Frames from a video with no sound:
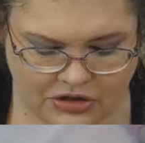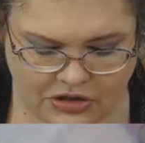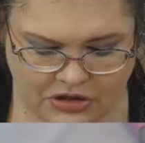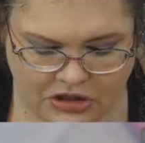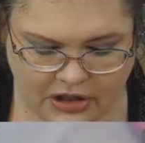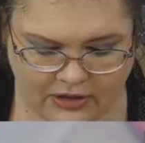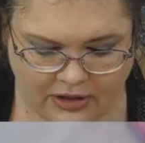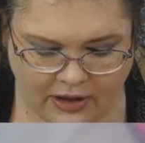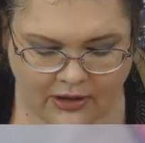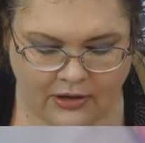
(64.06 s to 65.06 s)
should have
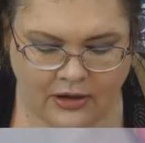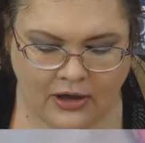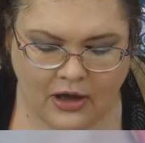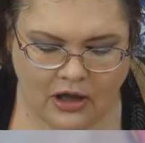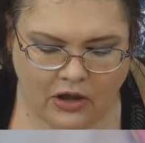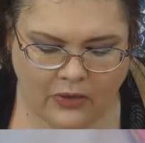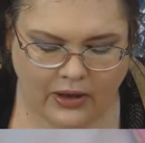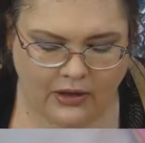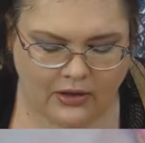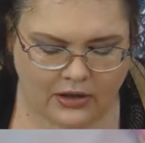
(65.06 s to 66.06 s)
checked that.
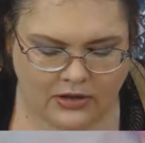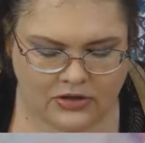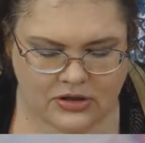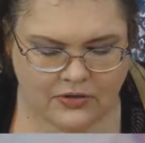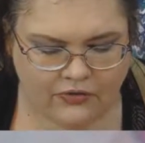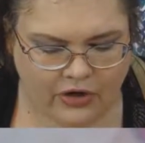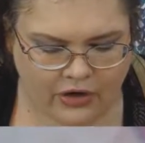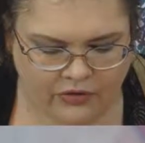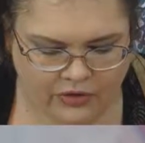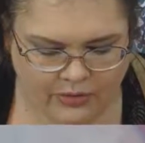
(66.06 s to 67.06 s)
Okay, here's the
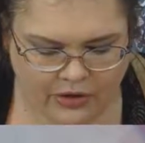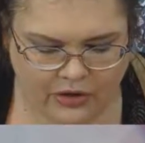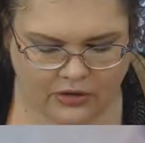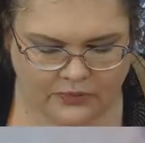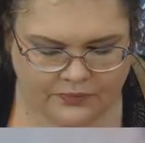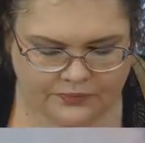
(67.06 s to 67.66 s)
front of the book.